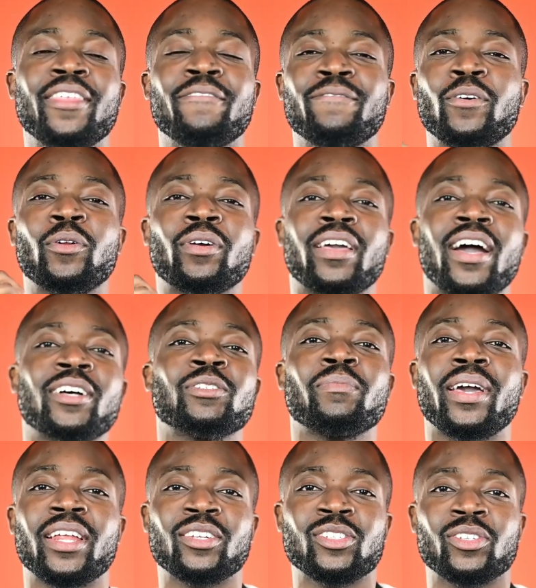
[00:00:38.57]
the
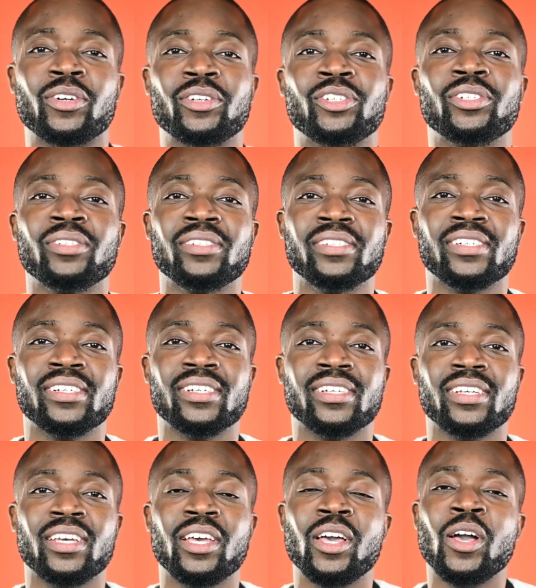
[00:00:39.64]
Photocosmetic Surgeon.
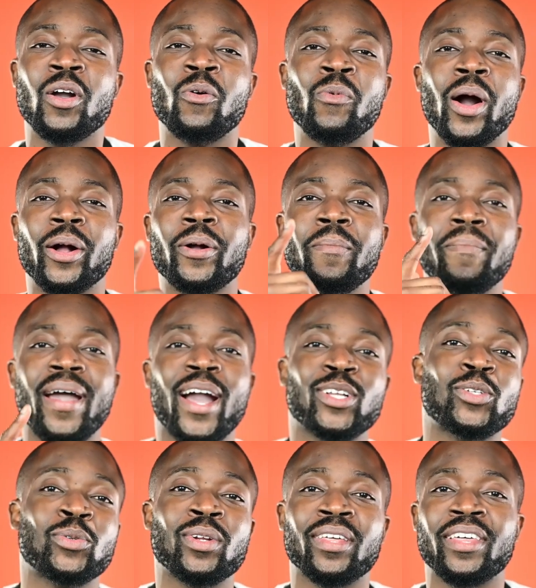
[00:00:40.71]
Welcome back
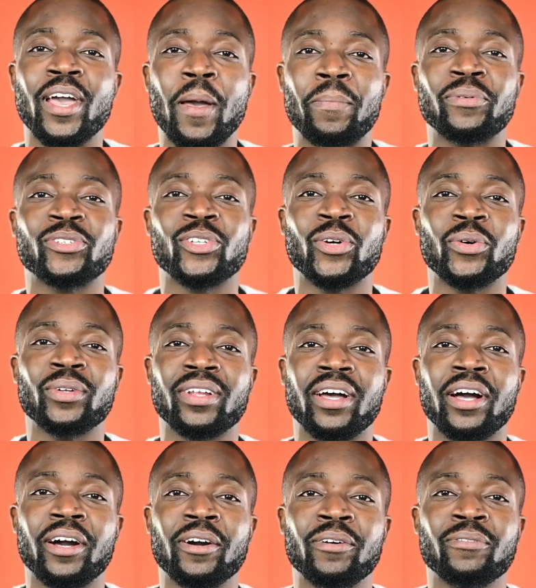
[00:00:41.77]
to another episode
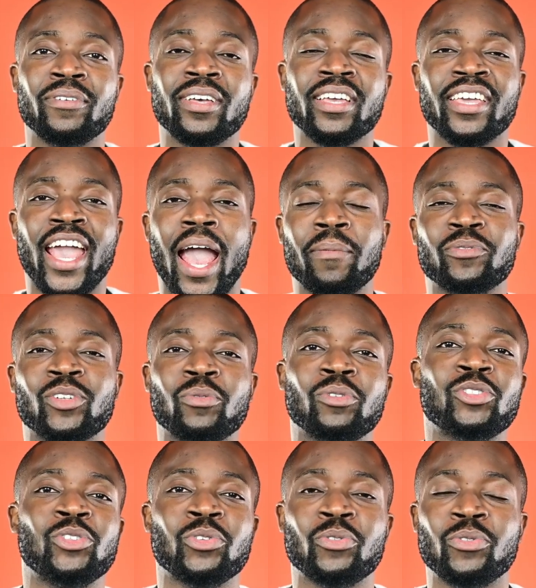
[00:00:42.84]
of Capture
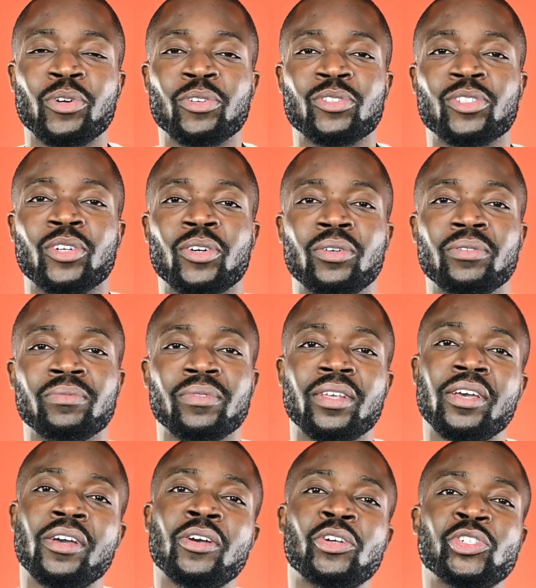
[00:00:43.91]
with Chukwunonso.
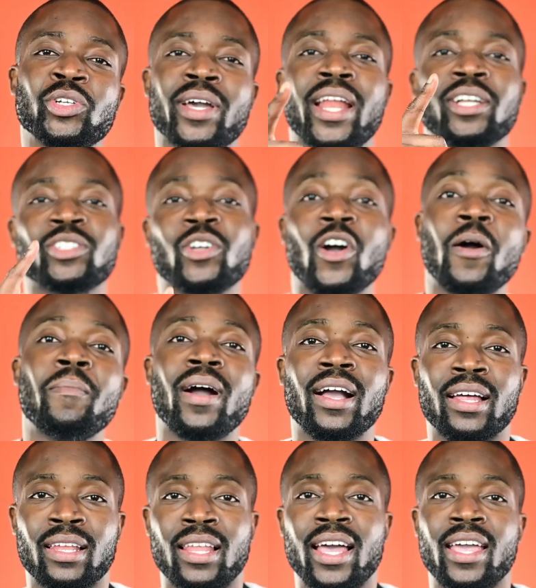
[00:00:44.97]
Shout out to all my
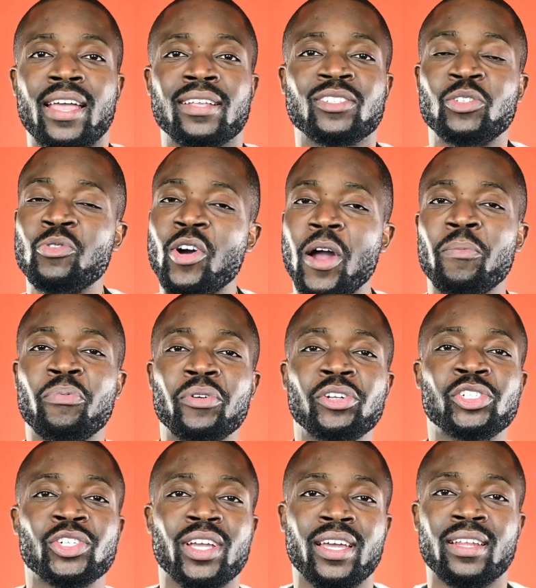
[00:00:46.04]
clients, you are
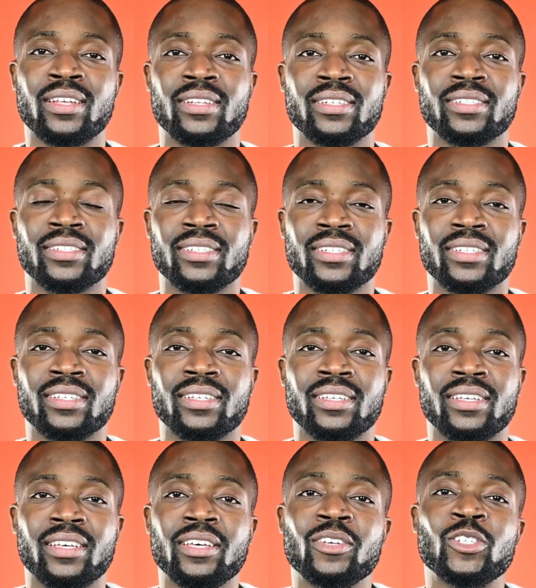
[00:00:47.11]
appreciated.
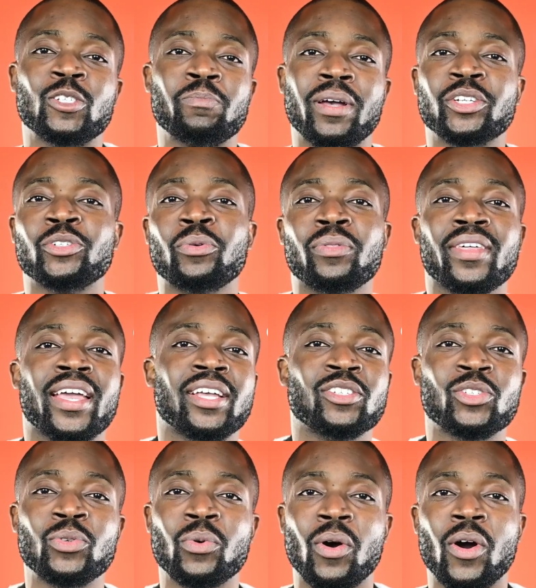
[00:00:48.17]
Special
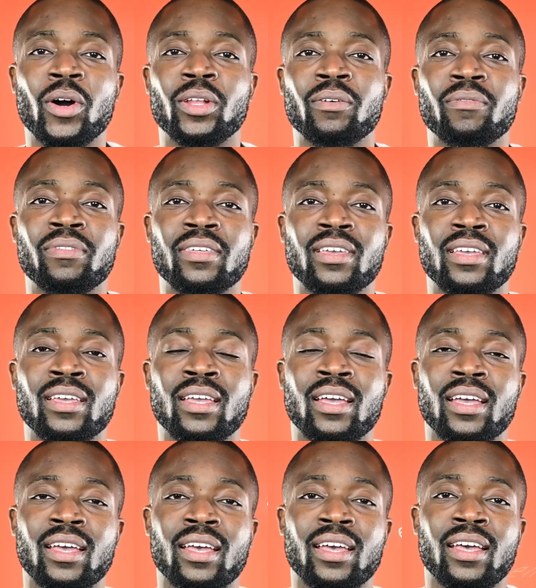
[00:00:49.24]
thanks to all of the
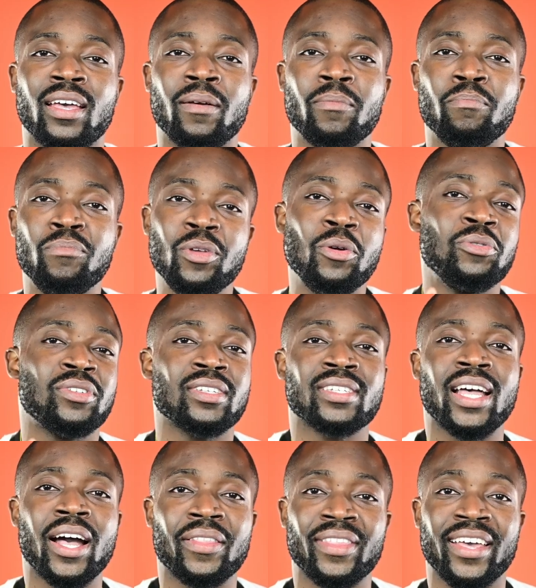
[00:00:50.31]

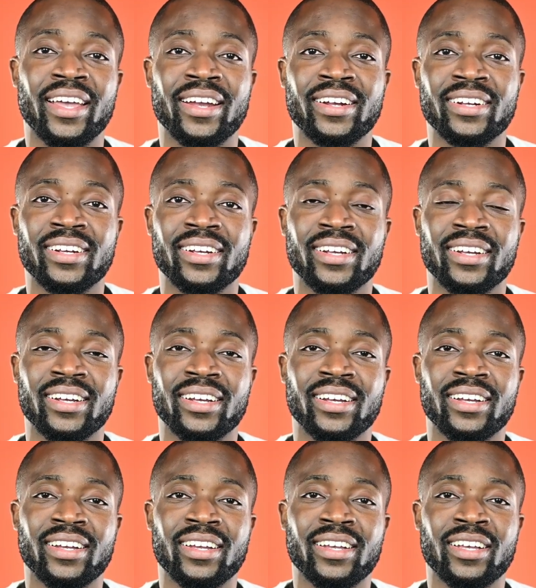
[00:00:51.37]
muses out there.
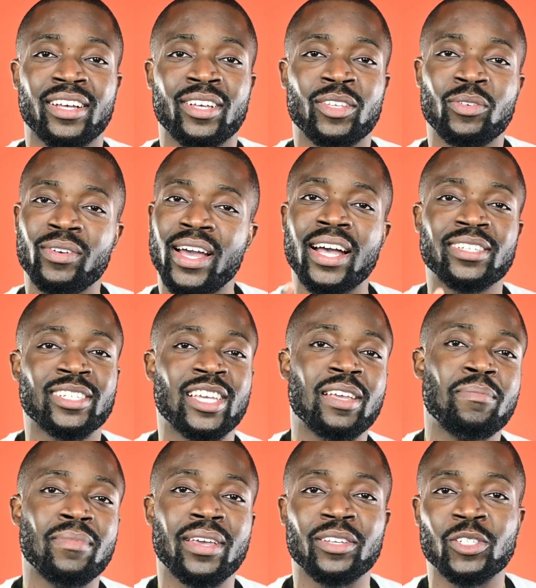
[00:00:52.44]
You guys
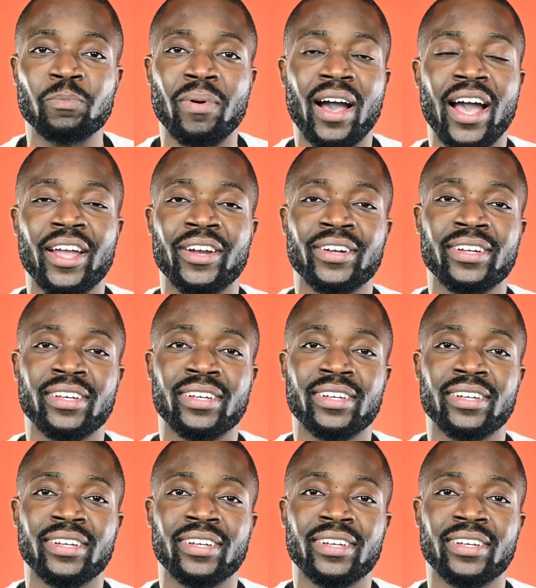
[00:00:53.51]
keep me inspired.